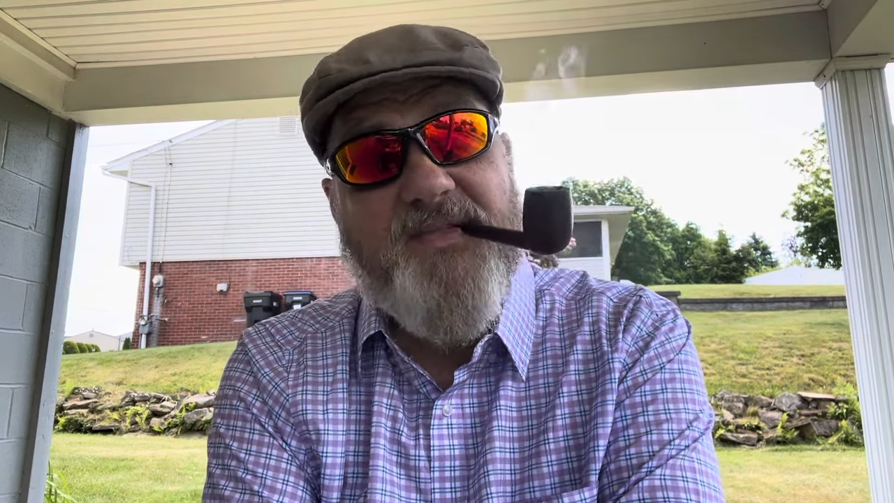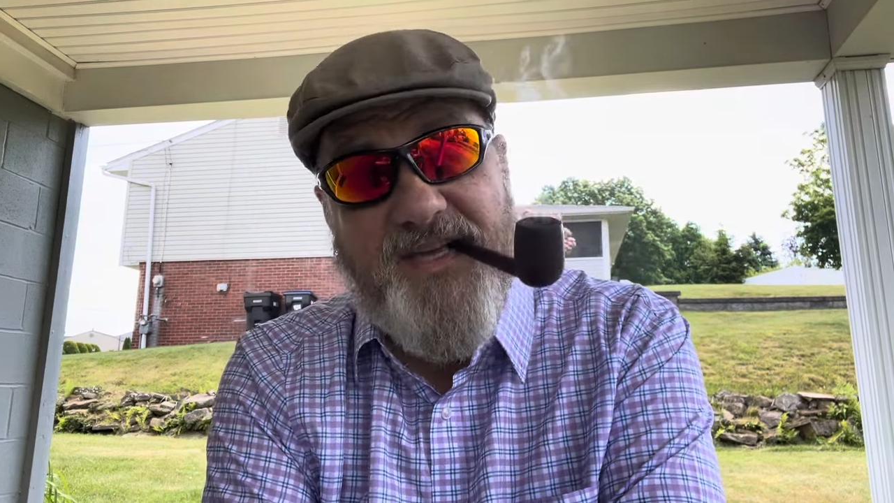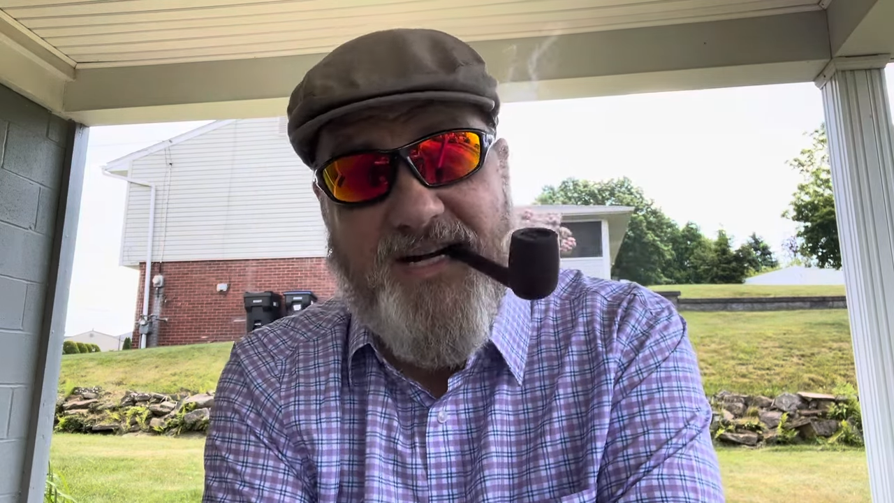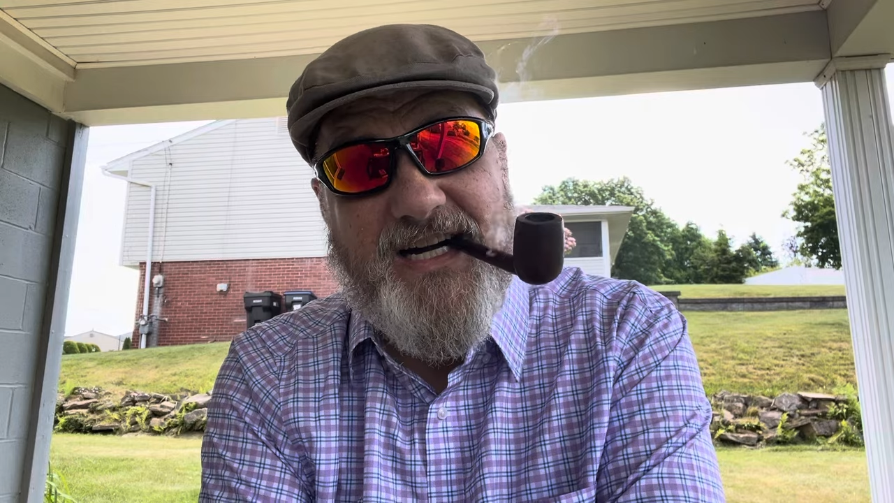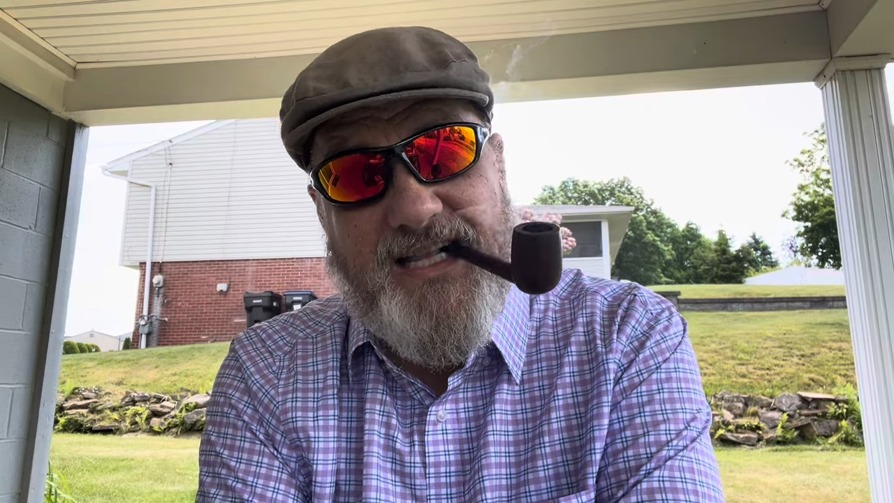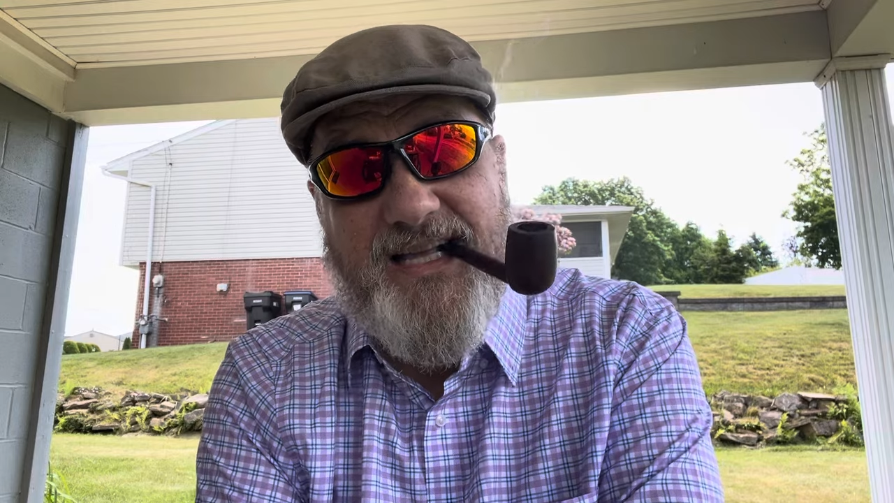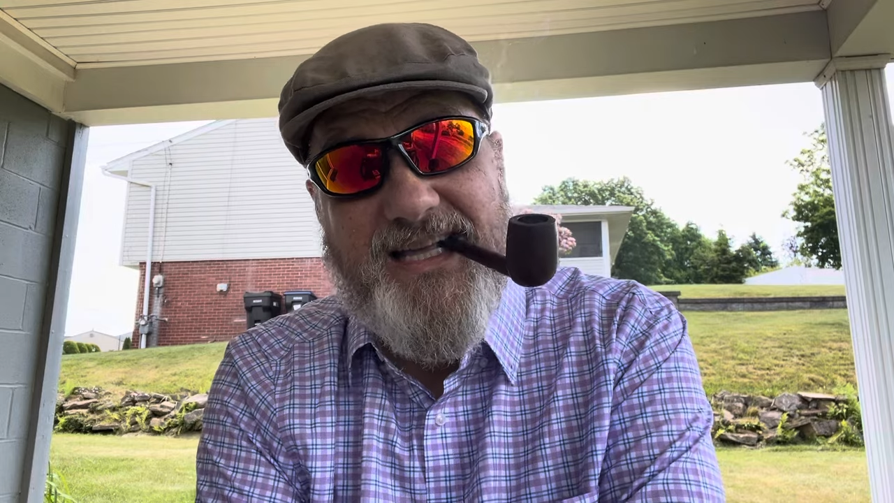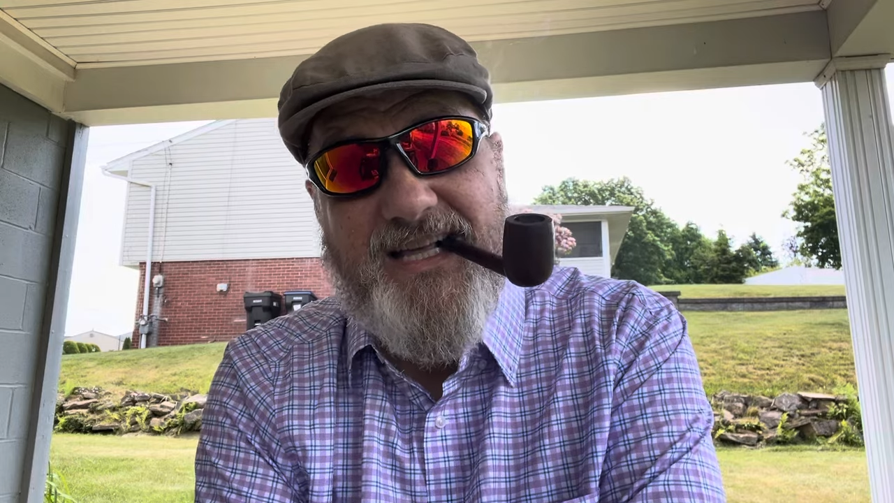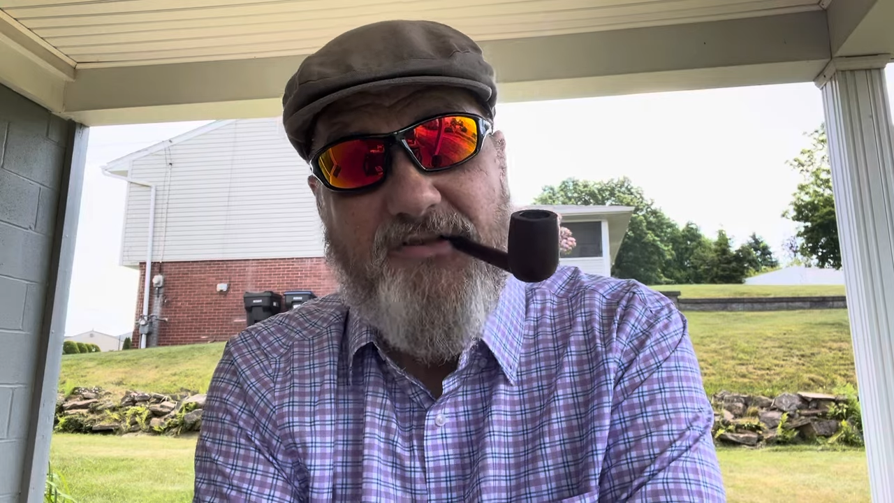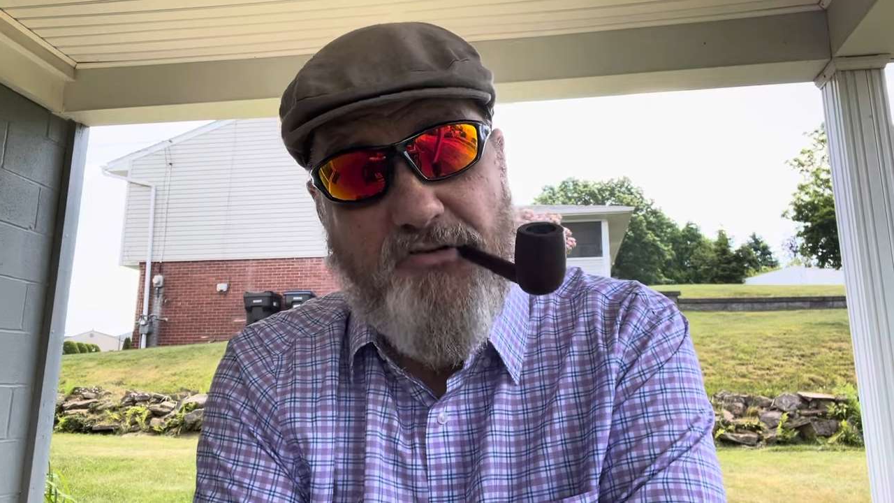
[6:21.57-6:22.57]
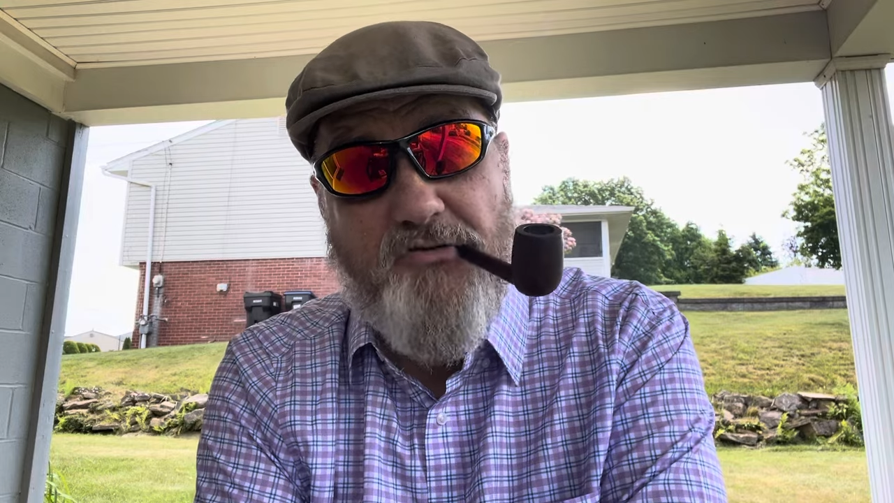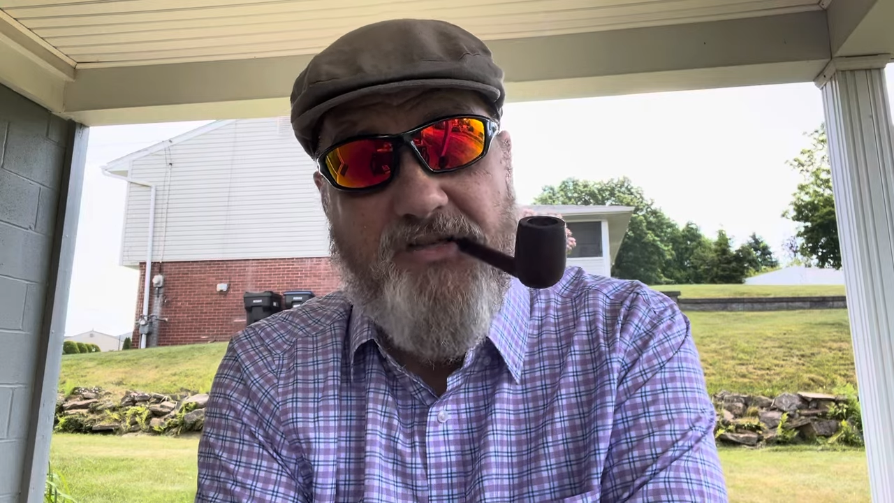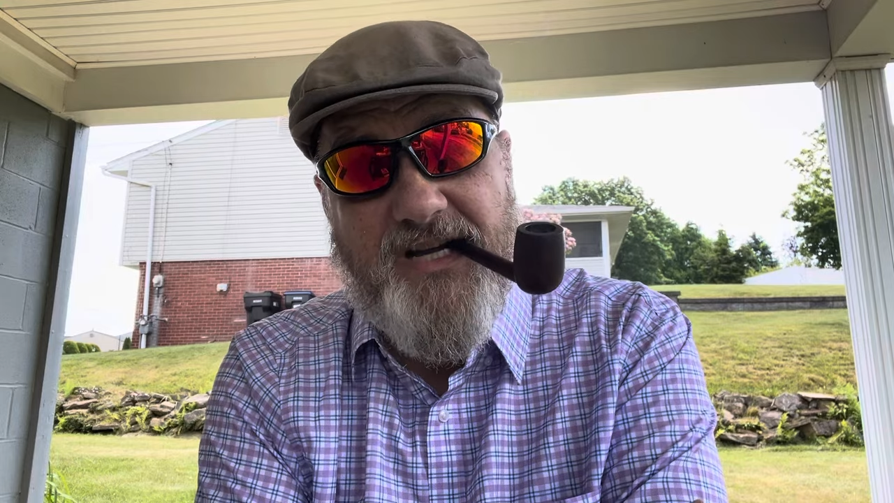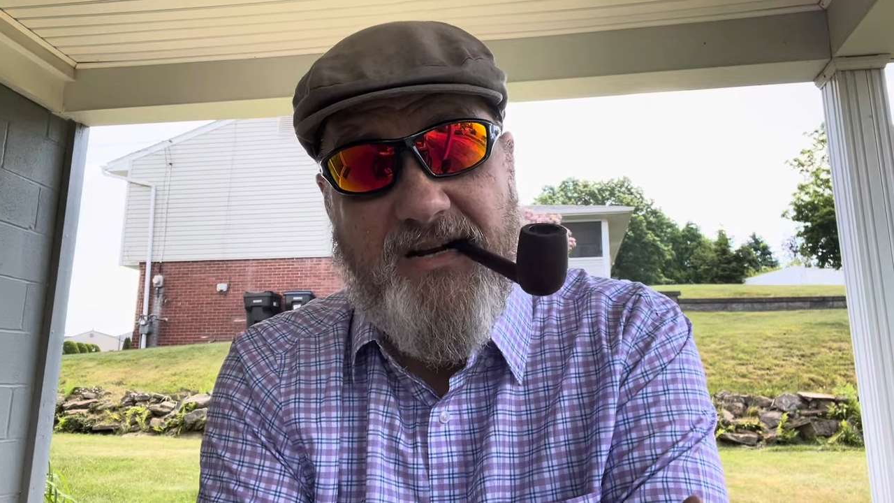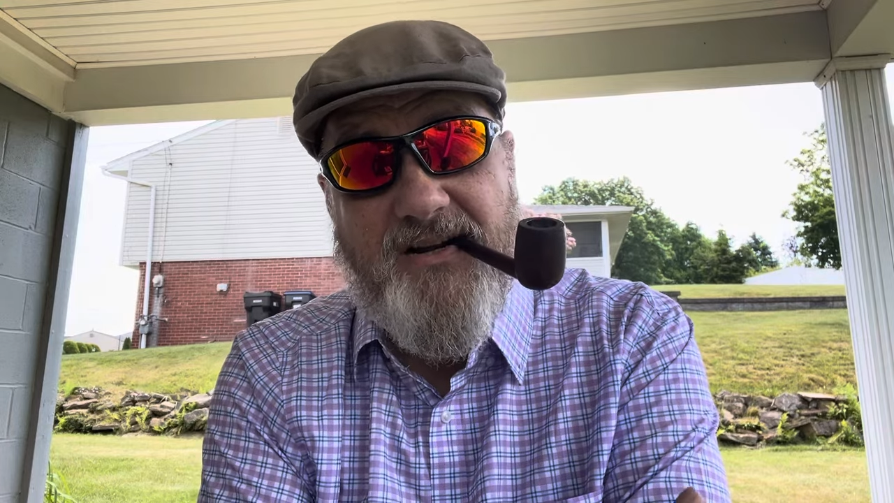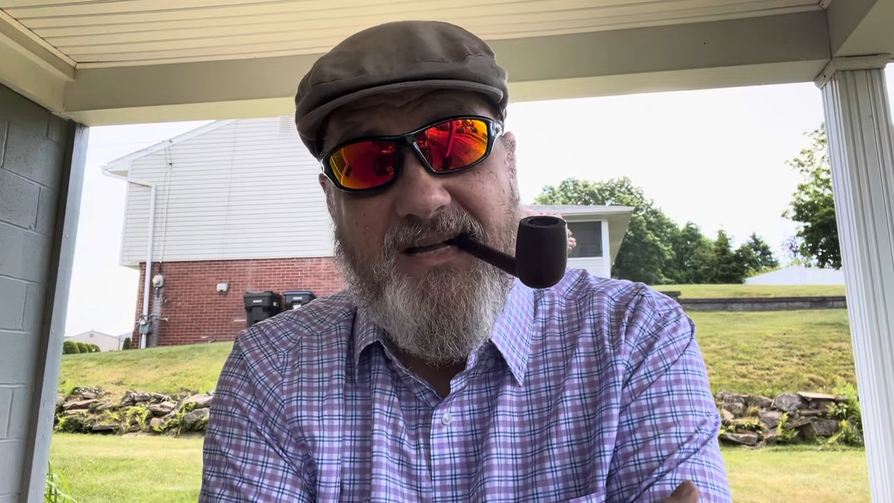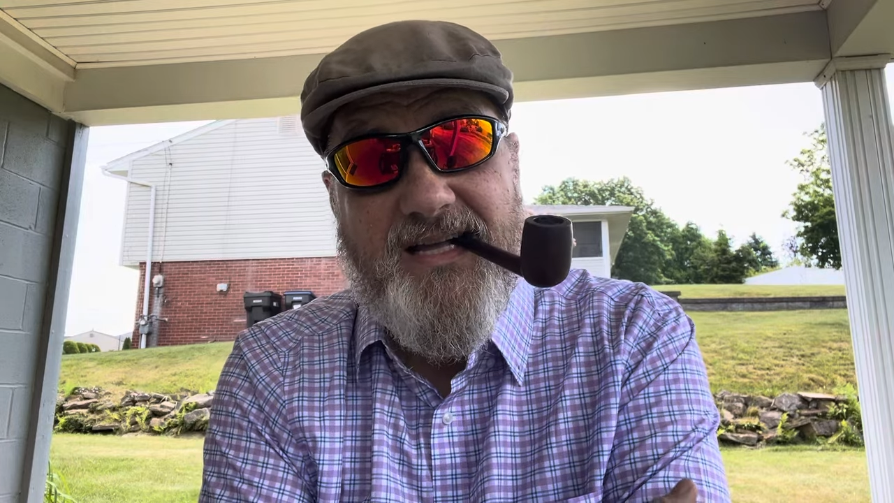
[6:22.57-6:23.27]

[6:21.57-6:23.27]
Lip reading: they got to their